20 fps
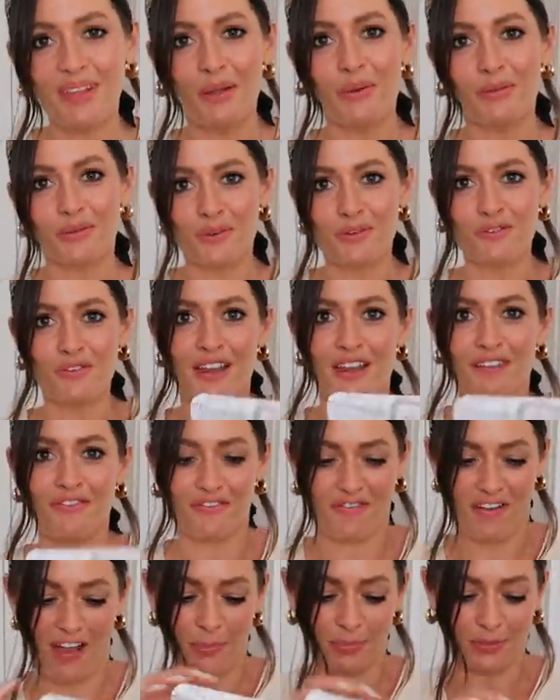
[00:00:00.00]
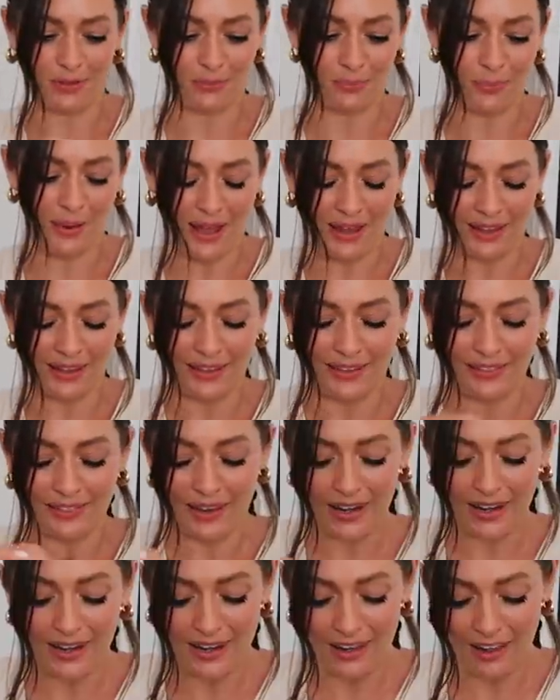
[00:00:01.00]
it's all gift wrapped as well in
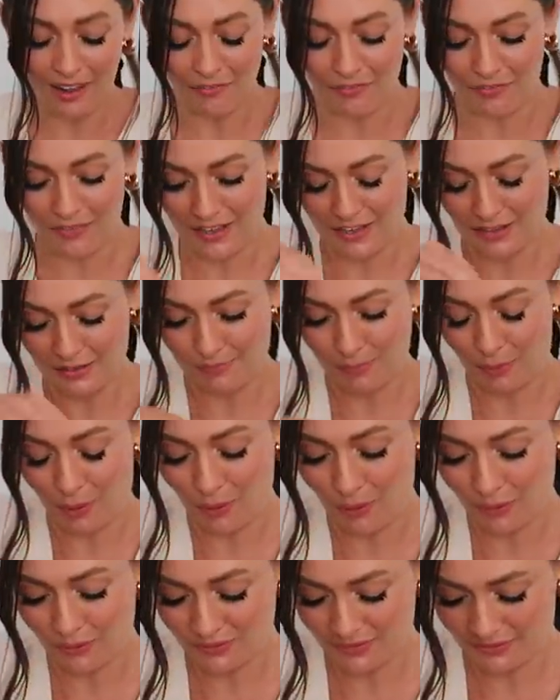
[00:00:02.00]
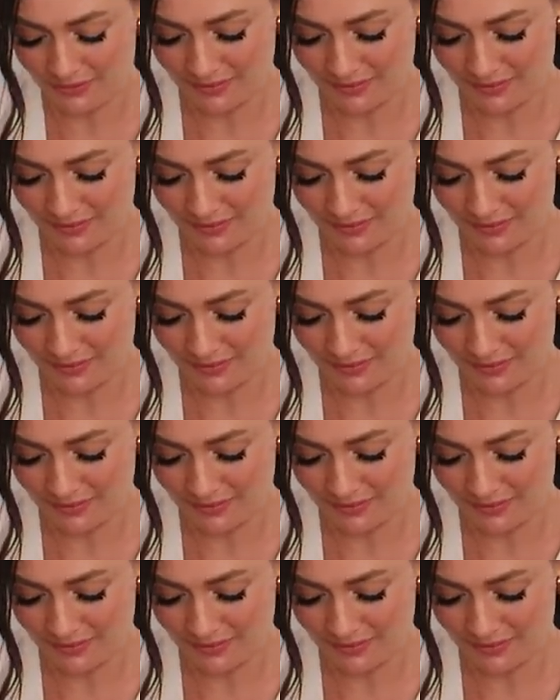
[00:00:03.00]
the loveliest box.